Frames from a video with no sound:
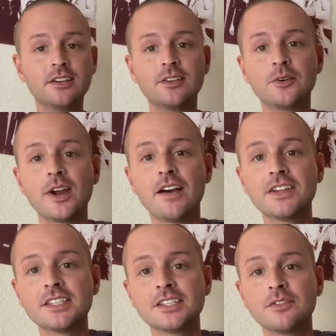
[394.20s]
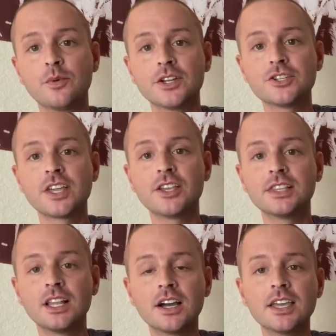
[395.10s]
or evidence of which that
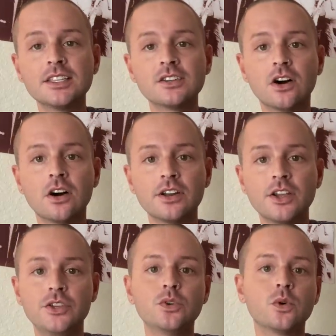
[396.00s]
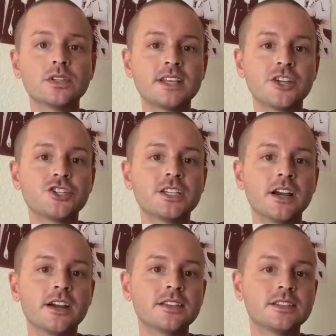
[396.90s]
luck is on your
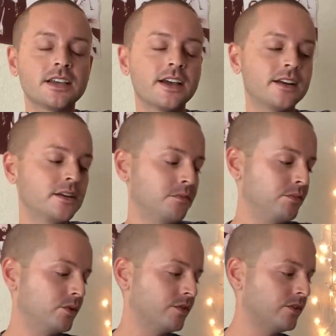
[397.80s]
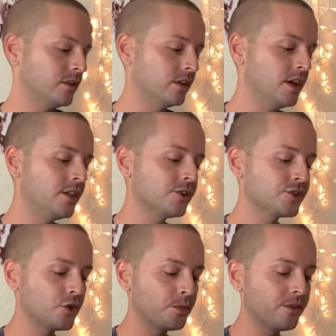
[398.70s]
Sagittarian side. Beautiful. You're
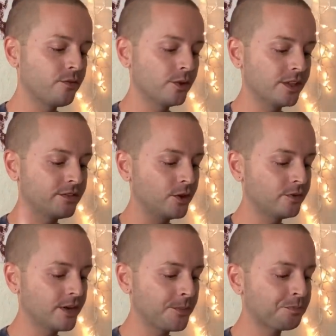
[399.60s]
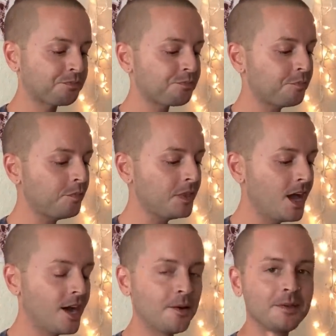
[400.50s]
showing me a four-leaf clover.
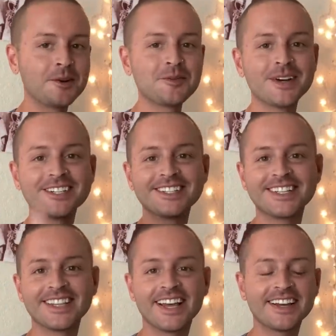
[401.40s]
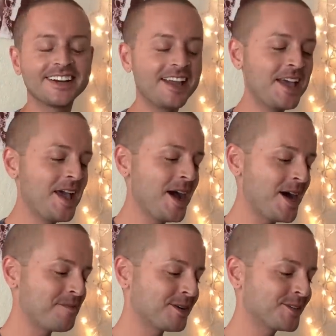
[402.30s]
I don't know why I just did that.
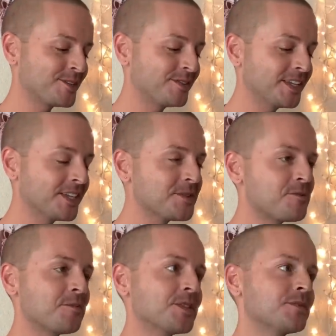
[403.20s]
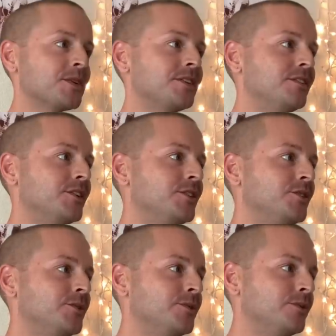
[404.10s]
But I do feel like the moments when
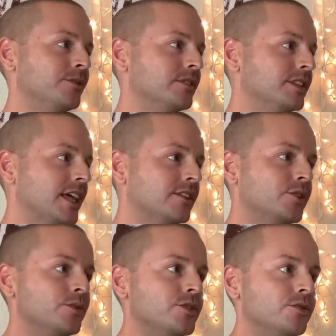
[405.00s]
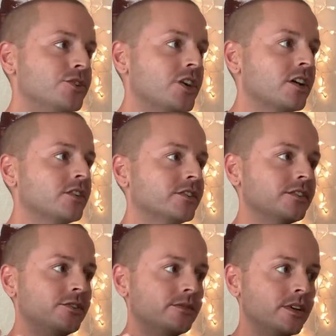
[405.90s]
you let loose, you chuckle,
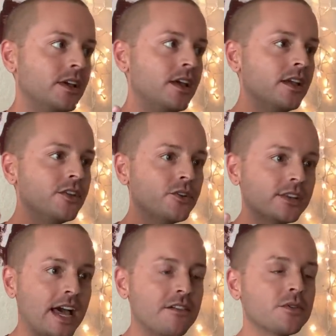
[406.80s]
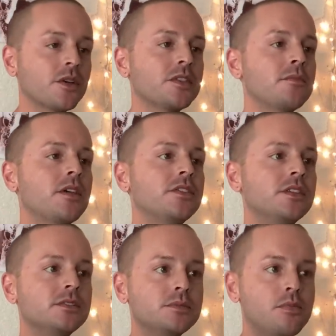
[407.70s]
you laugh throughout the month
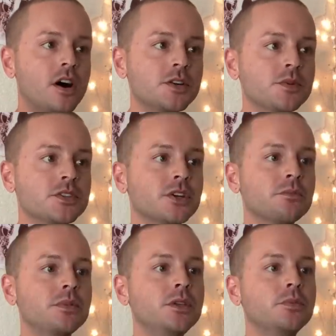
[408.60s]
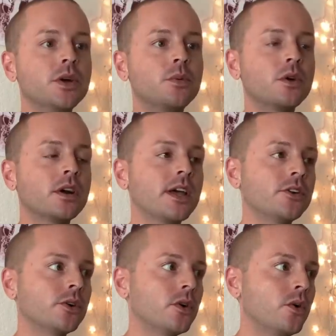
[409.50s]
and bond with certain people at work
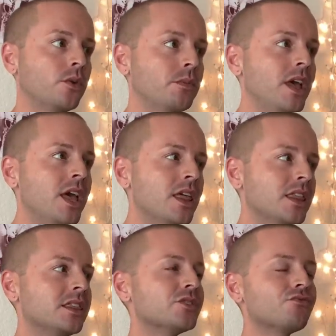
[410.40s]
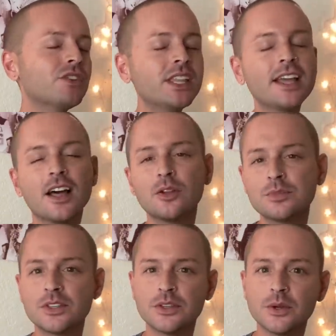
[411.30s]
and or at home, it really
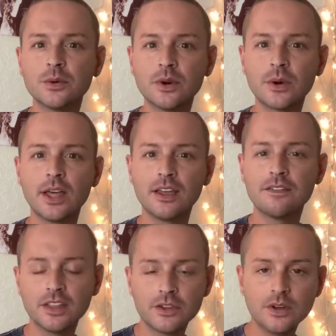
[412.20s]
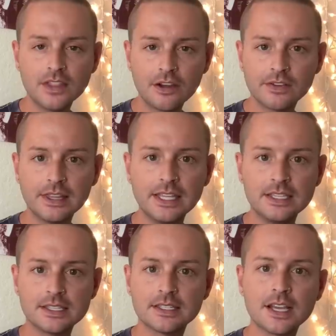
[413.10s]
helps you, okay? I feel like you need that
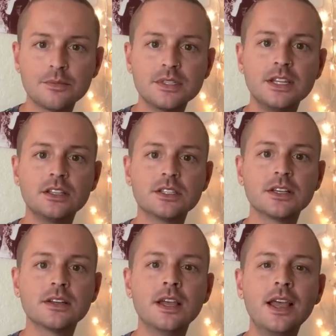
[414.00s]
release at times, needing to